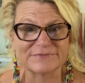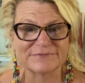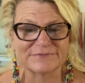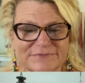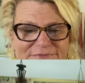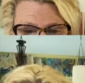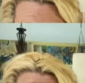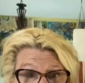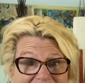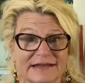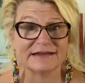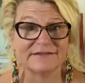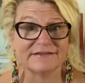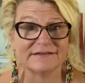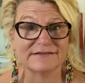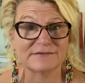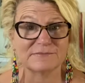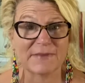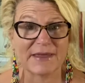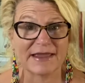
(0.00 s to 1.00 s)
And
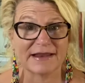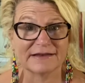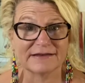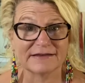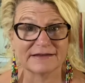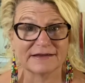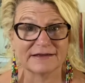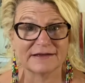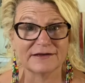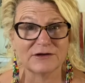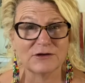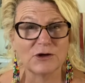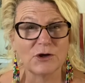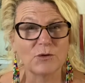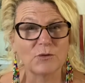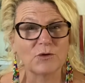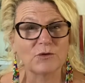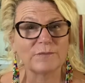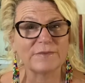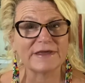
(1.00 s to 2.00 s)
this painting
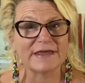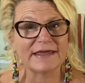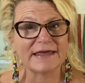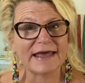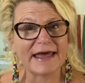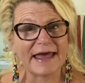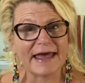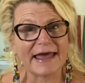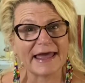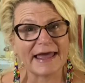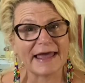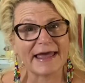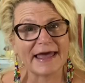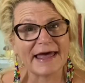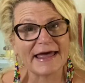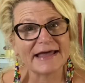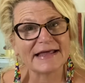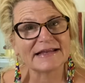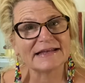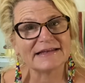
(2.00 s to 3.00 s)
will be a
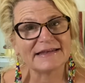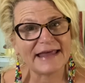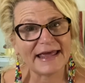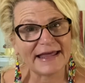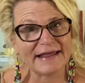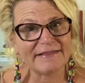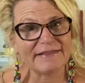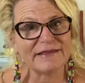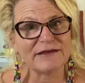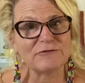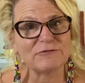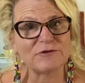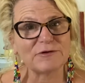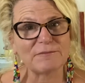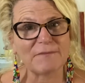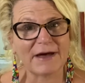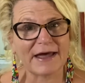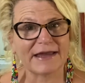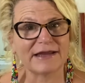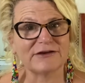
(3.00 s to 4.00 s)
daily
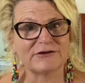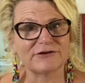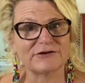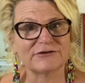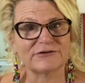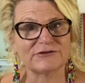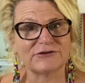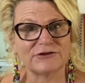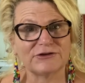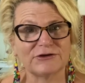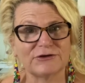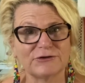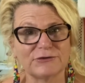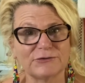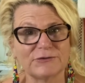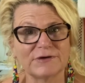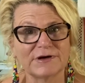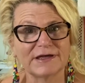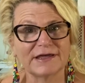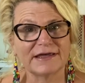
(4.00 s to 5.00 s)
reminder to
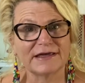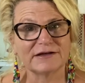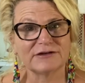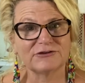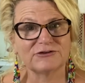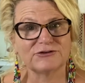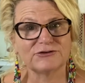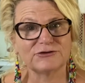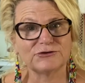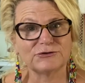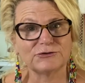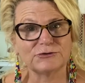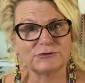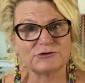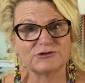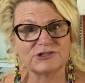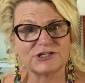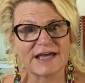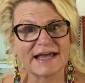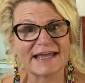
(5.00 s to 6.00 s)
you to
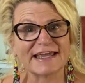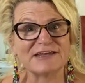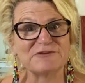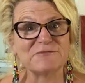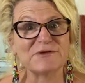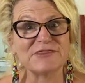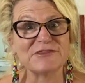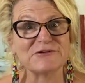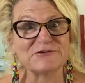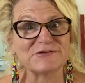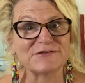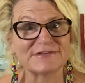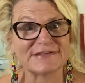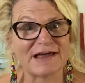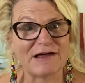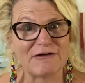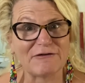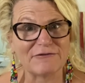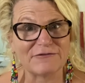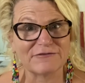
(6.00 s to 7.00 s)
check in with
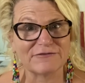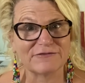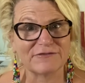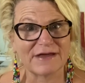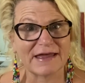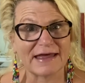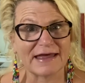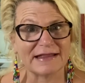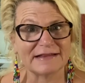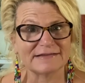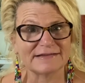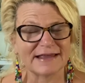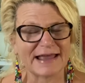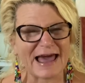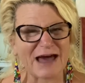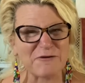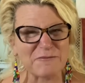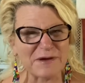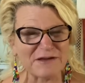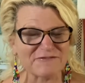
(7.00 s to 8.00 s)
yourself and say,
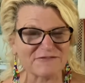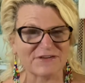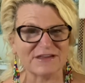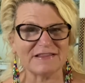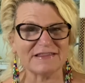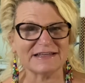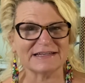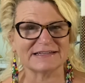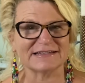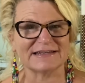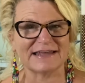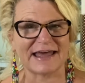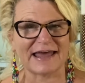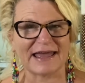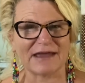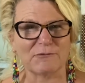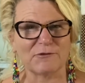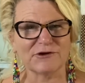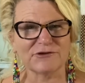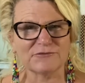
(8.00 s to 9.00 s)
how am I feeling today?
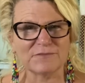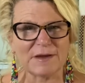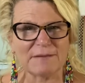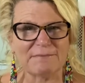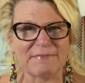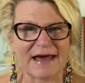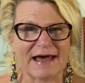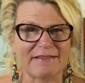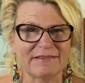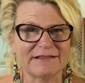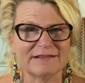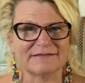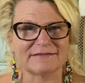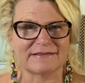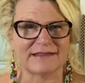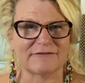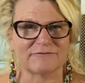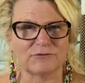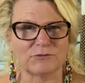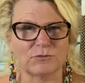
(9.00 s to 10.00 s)
Where's my balance
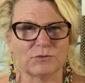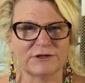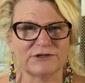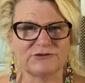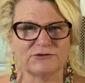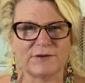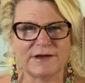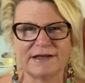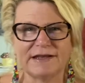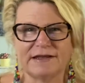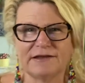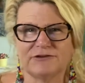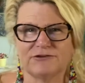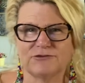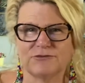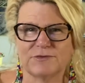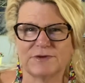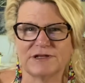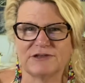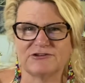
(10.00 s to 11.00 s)
level? What do I need
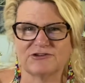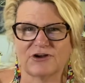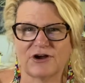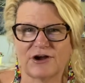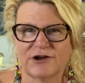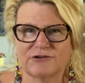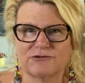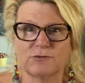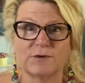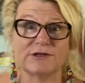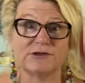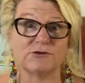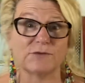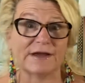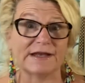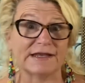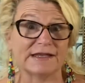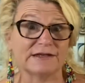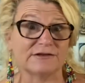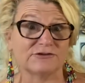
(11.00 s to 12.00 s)
to recharge? What do
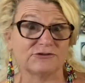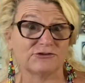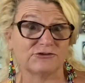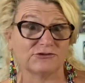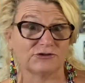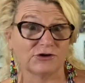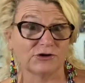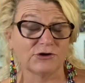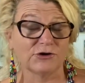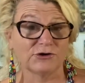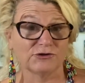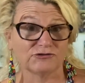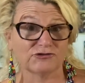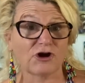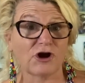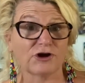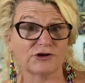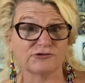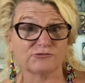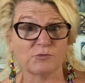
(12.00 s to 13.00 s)
I need to
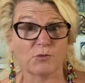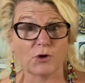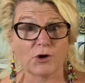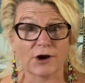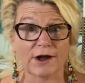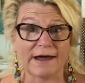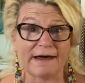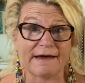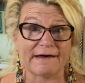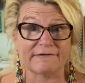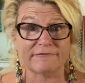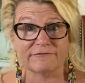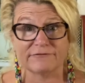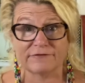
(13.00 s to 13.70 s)
charge more of?